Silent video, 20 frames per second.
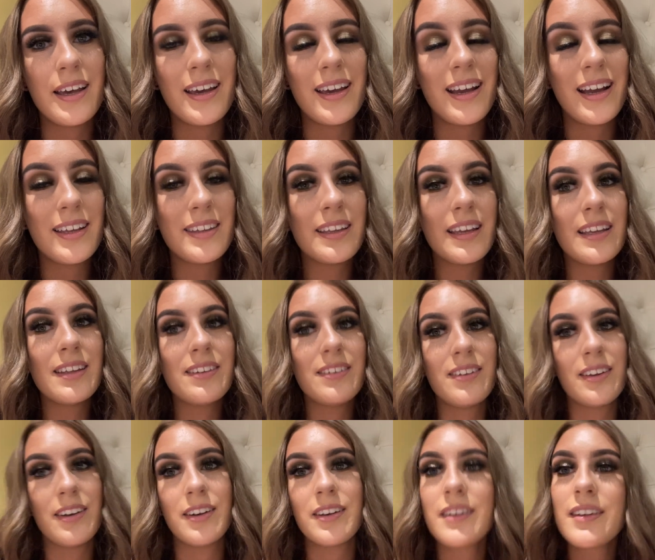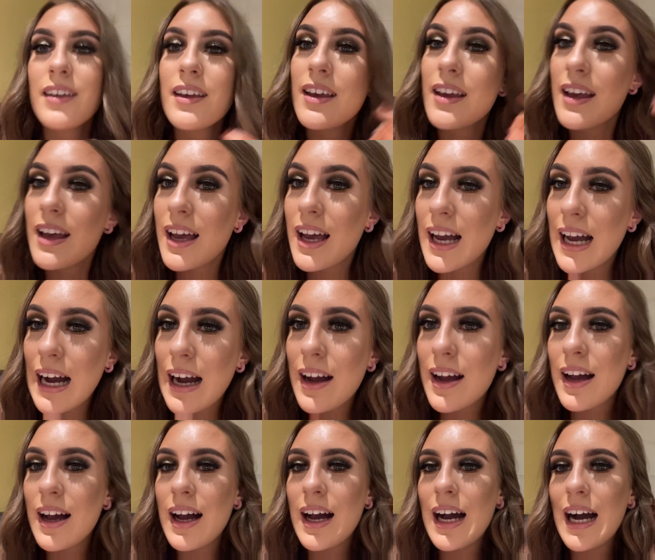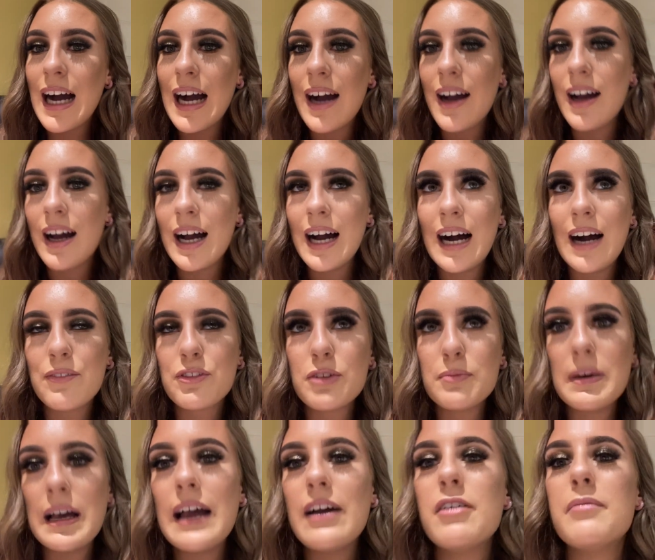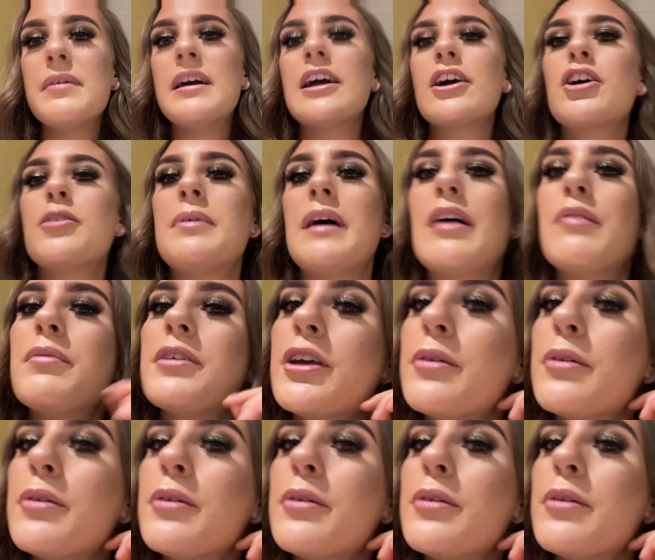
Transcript: In the Indian, I've done my hair and makeup, I have my new